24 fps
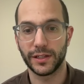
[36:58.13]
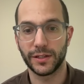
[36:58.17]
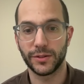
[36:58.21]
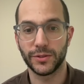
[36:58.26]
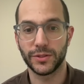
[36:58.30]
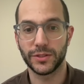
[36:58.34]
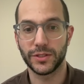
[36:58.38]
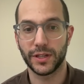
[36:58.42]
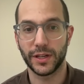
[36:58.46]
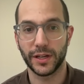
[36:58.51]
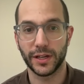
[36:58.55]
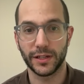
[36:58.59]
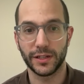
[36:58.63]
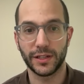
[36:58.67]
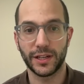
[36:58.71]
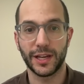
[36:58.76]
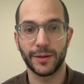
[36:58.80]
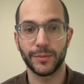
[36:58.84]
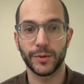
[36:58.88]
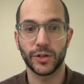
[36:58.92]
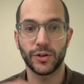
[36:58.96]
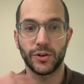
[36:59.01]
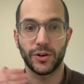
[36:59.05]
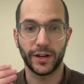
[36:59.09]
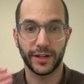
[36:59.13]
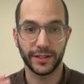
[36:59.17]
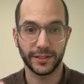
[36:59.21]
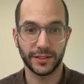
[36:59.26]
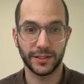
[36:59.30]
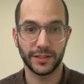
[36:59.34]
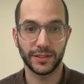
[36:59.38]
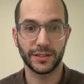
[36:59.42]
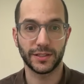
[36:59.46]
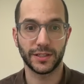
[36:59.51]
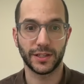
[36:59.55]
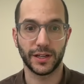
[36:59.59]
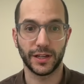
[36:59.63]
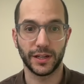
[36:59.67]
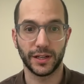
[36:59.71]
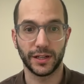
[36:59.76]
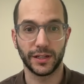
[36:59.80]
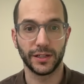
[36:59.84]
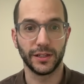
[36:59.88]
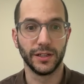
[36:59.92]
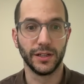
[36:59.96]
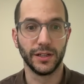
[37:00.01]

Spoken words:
It was like came across as we're